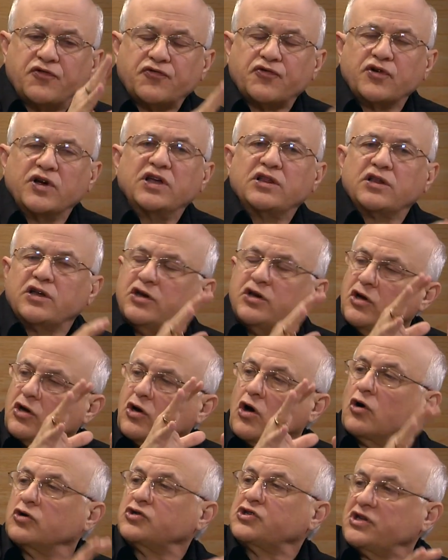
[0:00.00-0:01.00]
freely
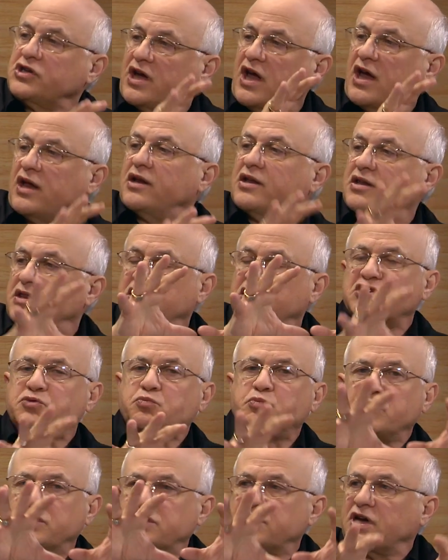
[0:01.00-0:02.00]
negotiated this
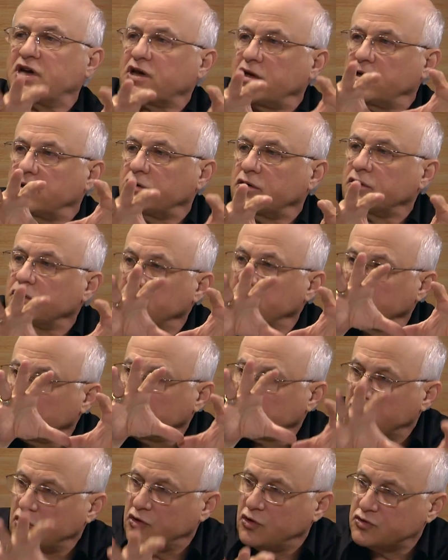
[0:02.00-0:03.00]
particular
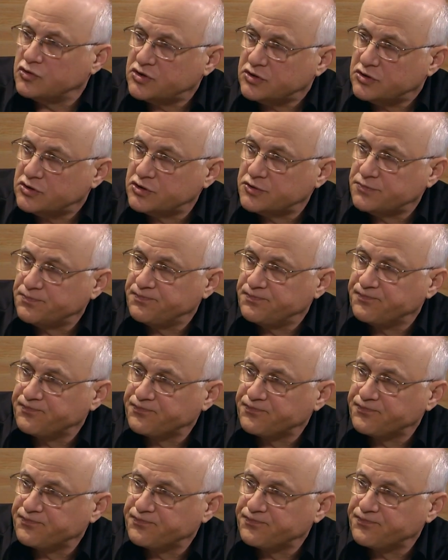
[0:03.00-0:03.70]
usage.